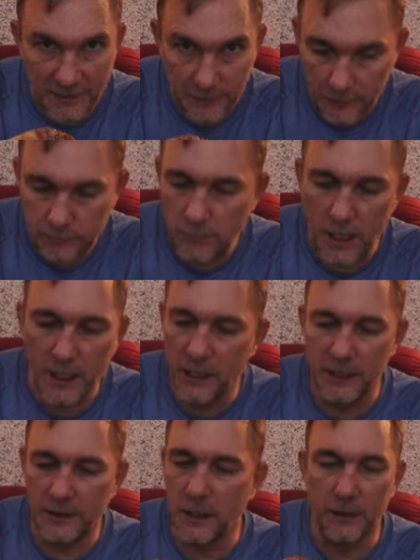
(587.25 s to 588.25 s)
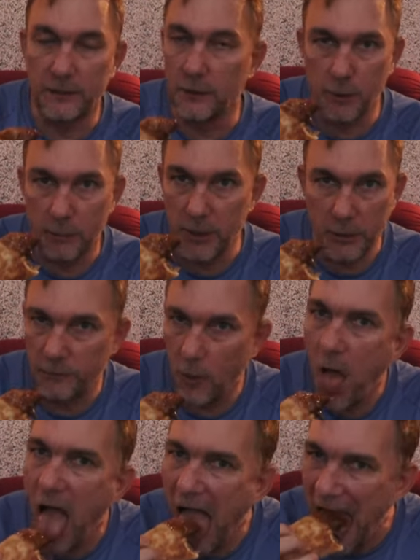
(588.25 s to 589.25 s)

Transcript: tender. It, it, they're beautiful.